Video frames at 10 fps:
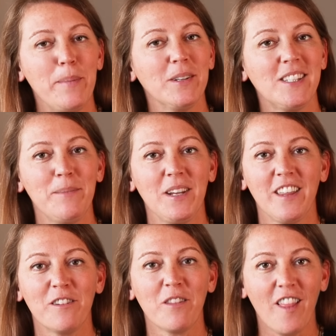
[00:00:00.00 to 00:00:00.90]
People seem to
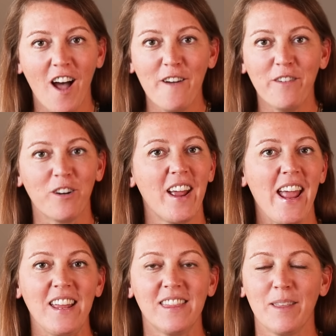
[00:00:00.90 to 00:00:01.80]
either love or
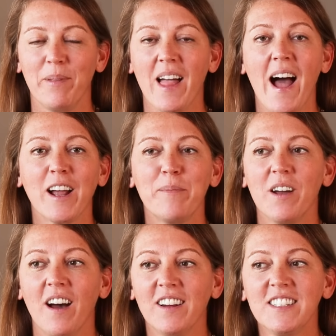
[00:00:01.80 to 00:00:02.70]
hate the black,
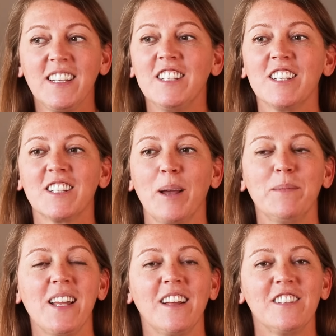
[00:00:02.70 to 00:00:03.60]
but honestly it just
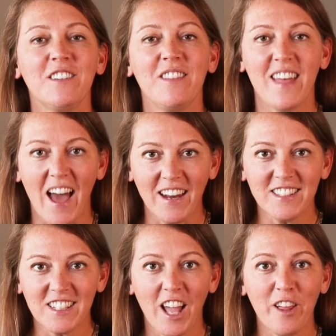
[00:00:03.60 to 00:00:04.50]
comes down to that
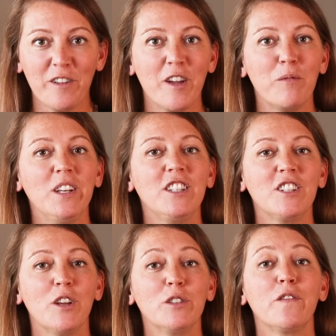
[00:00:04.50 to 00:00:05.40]
is the color that we
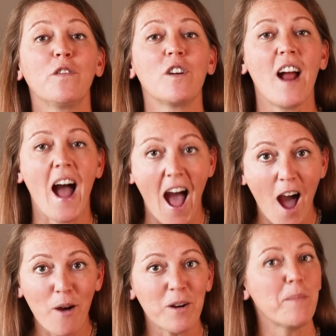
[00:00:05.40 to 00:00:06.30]
chose for
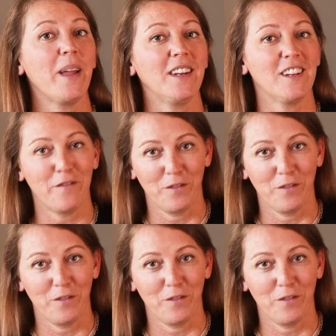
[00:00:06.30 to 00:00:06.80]
our painted